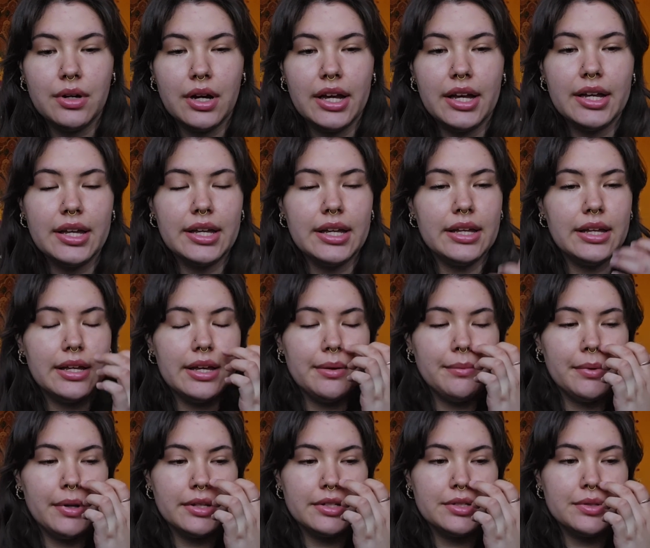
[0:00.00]
I am
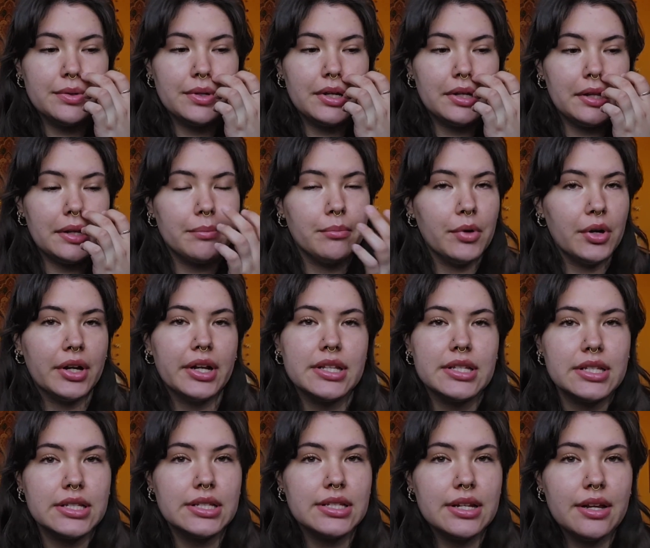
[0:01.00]
not doing like
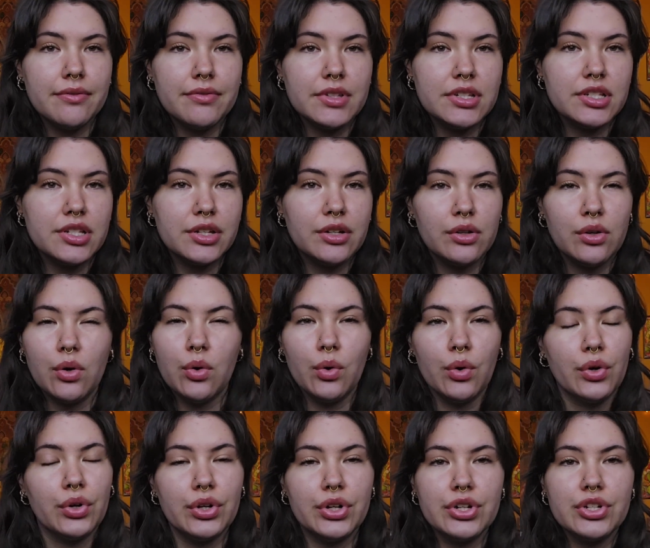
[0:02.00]
markets and stuff this year or
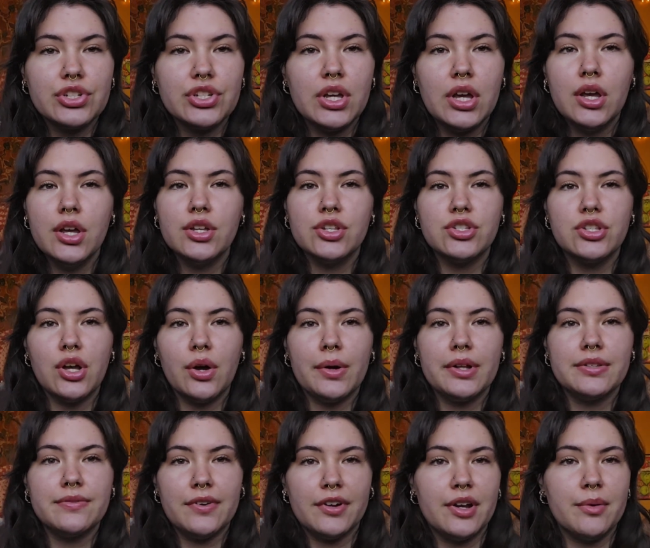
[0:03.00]
orders, so
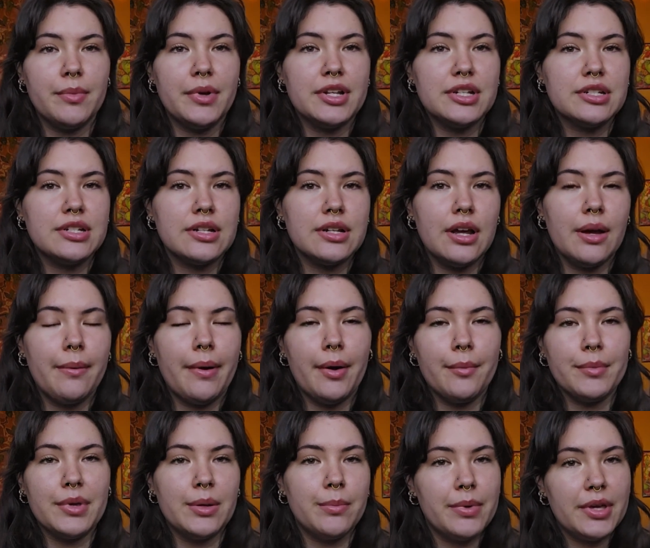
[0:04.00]
it's very much about
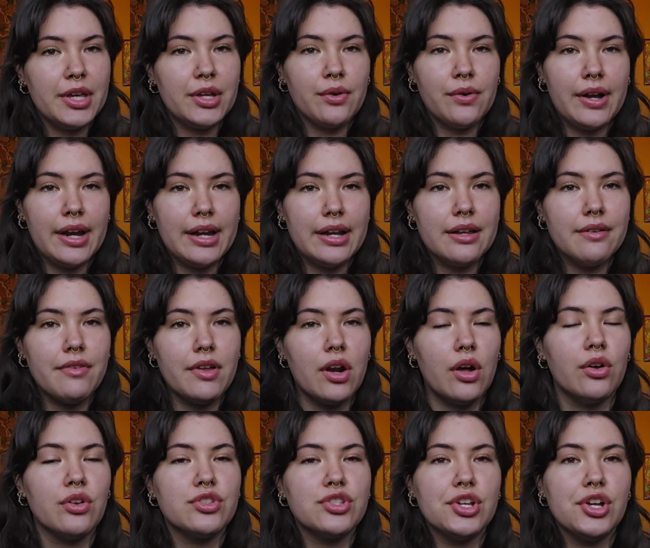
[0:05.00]
me being creative, and
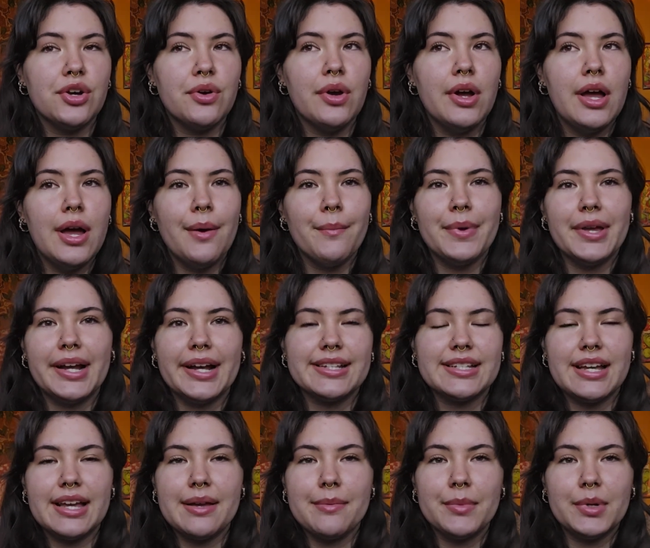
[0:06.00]
also because
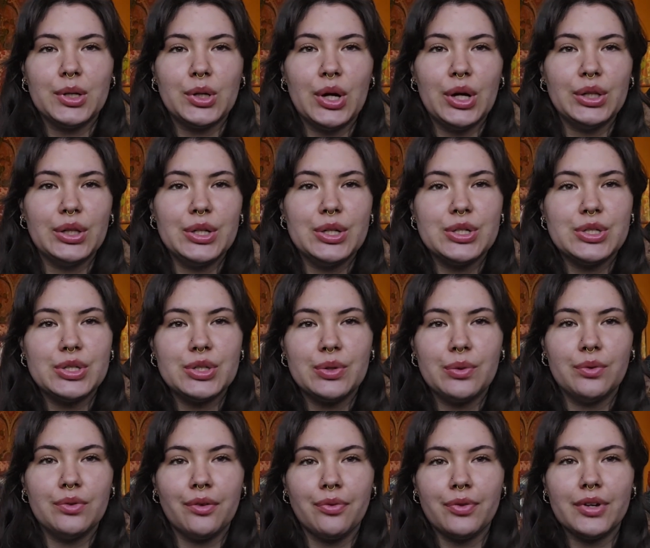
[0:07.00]
I am in college,
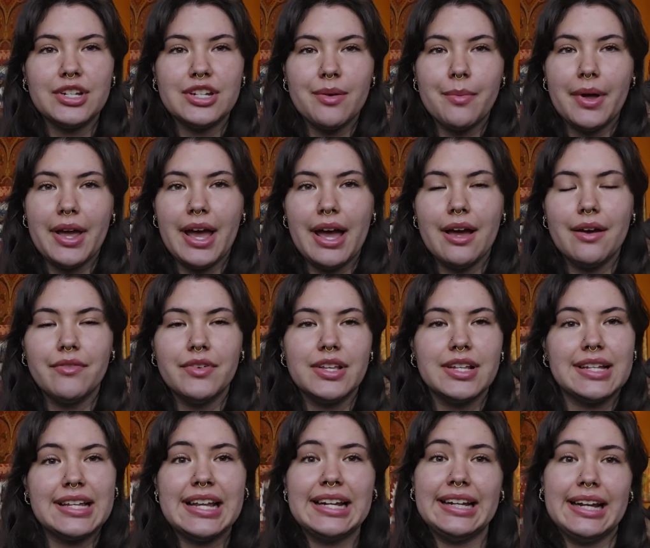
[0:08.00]
the free time I have
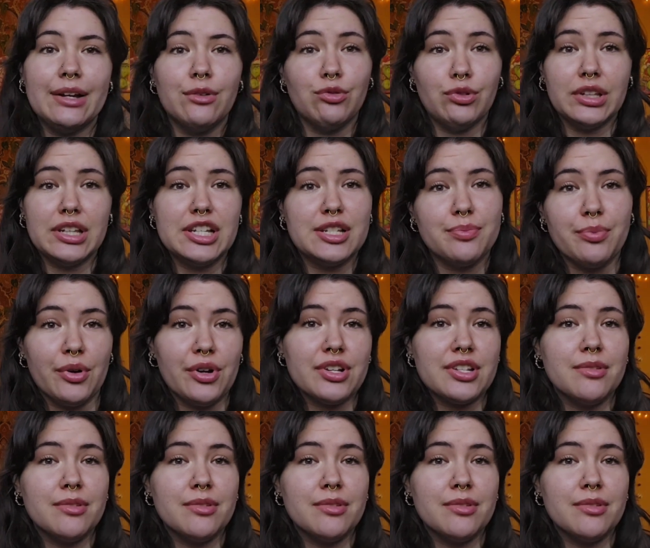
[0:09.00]
can get really sparse